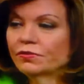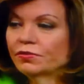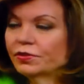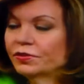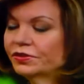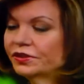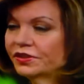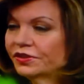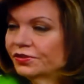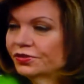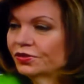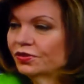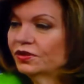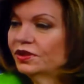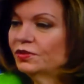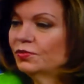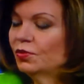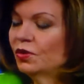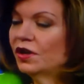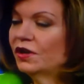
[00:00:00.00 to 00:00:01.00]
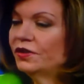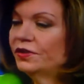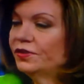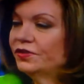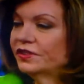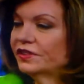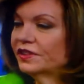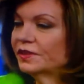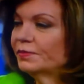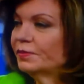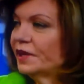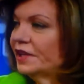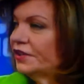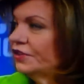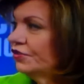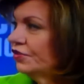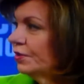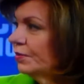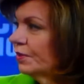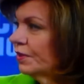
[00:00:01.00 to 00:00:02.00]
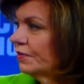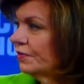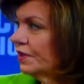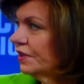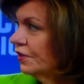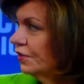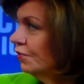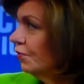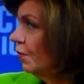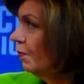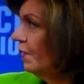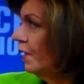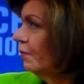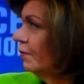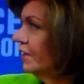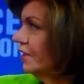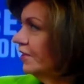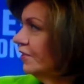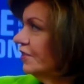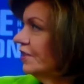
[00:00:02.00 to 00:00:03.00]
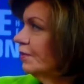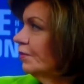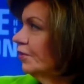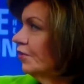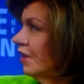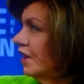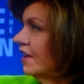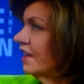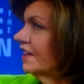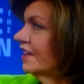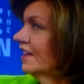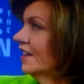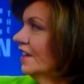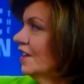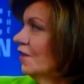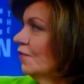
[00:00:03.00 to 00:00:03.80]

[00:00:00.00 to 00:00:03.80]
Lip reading: and Cruz, and there's only one who's in the mainstream of either Republican or Democratic